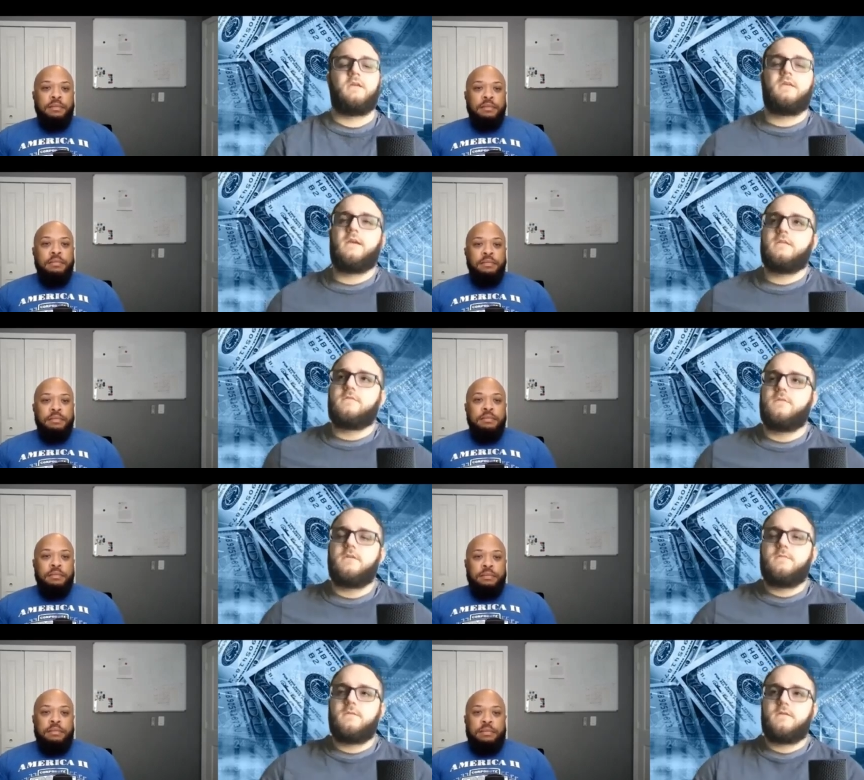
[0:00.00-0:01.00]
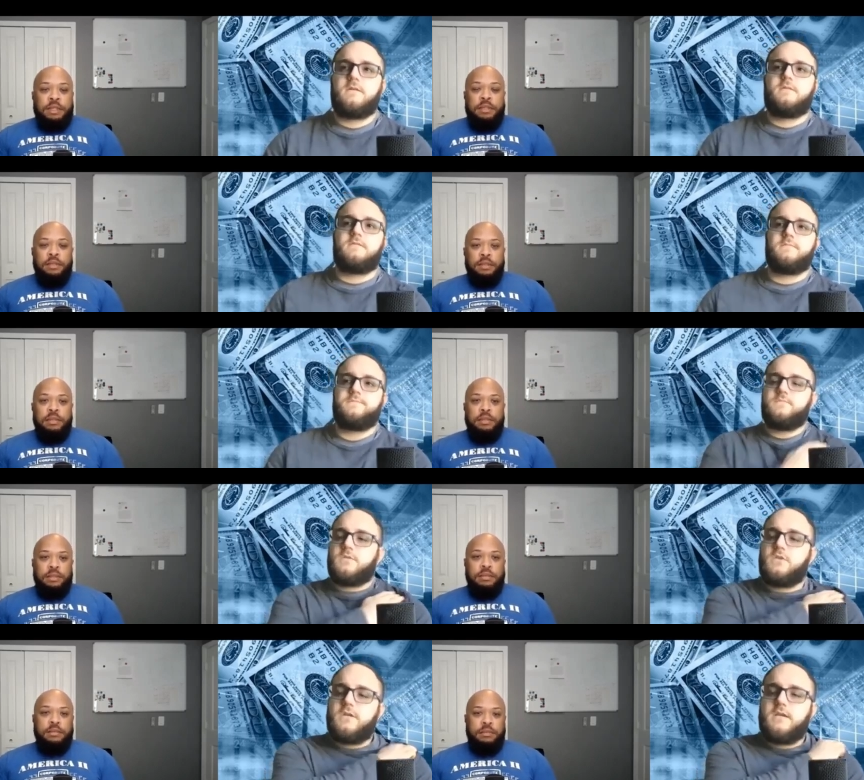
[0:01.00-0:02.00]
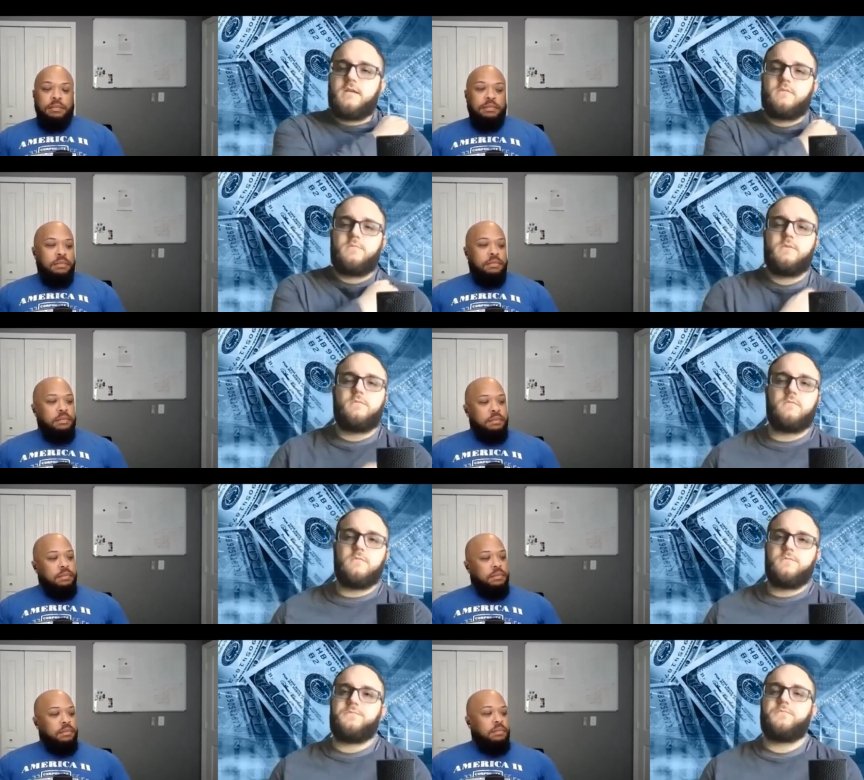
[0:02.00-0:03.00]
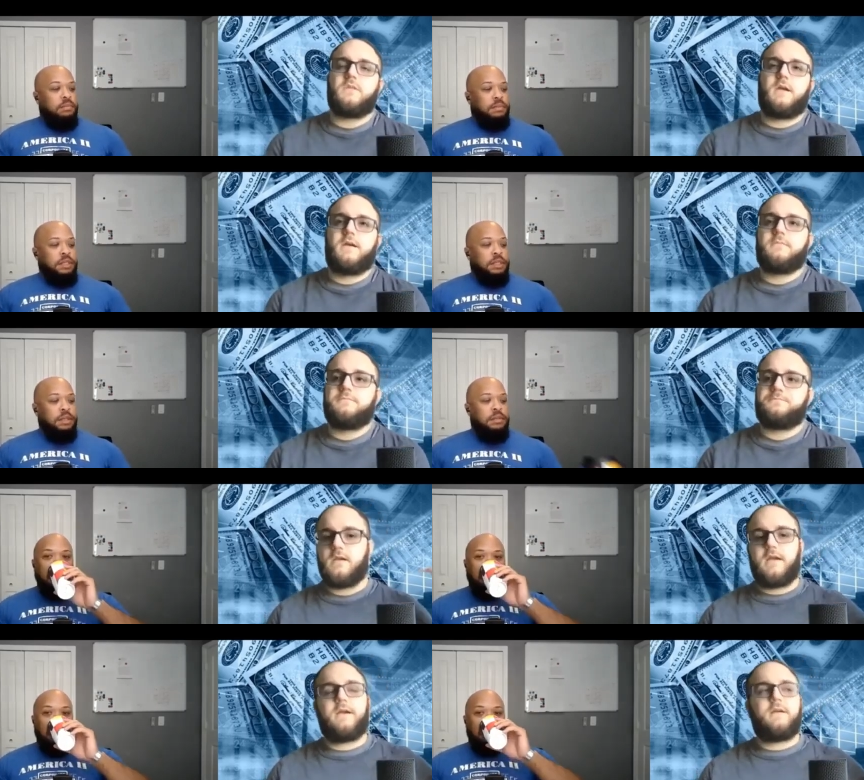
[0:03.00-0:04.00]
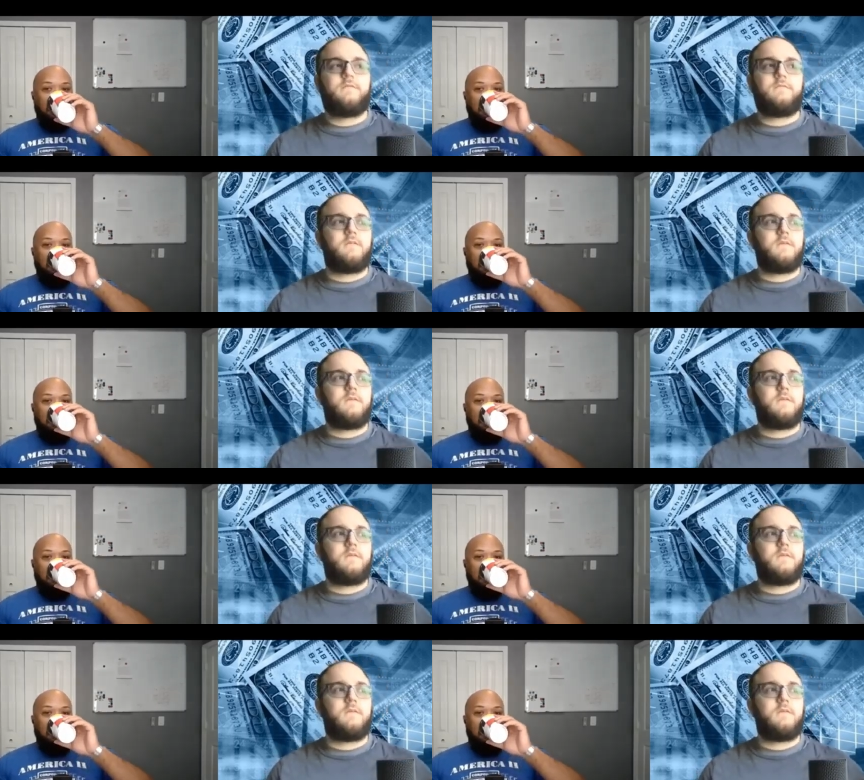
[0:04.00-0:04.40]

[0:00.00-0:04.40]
Speaker 1: Yeah, it's funny because looking at the people that have